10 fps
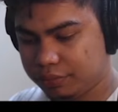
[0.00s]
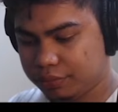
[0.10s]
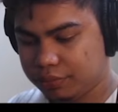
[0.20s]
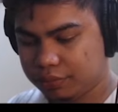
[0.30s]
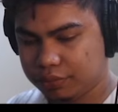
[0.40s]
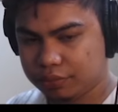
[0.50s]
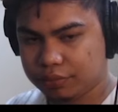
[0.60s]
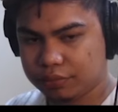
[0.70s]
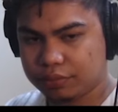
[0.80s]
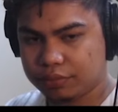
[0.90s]

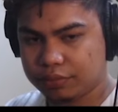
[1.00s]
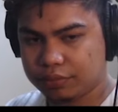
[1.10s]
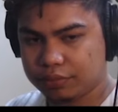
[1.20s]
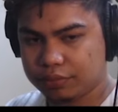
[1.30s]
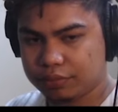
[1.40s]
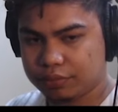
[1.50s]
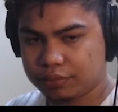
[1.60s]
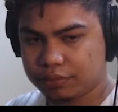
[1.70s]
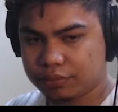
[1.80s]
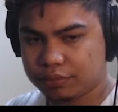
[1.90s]

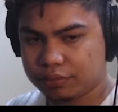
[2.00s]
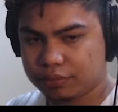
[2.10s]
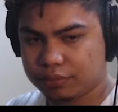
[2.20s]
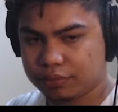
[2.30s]
(not speaking)